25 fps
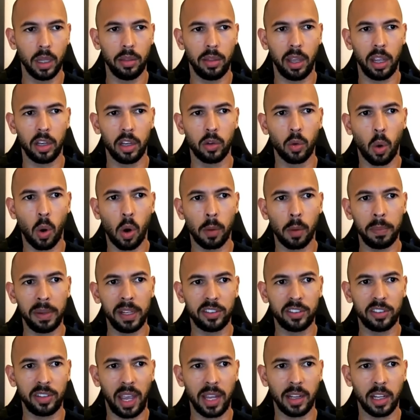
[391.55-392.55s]
they ignore
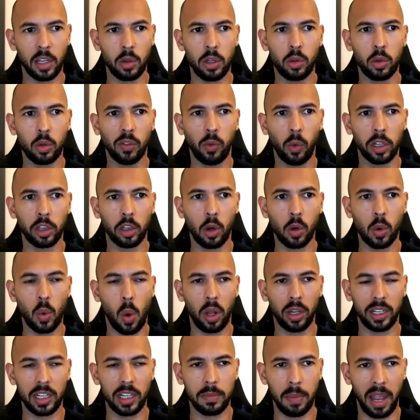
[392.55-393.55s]
me saying that you need to avoid low
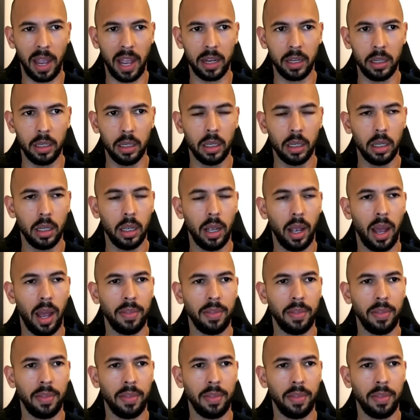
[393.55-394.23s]
quality men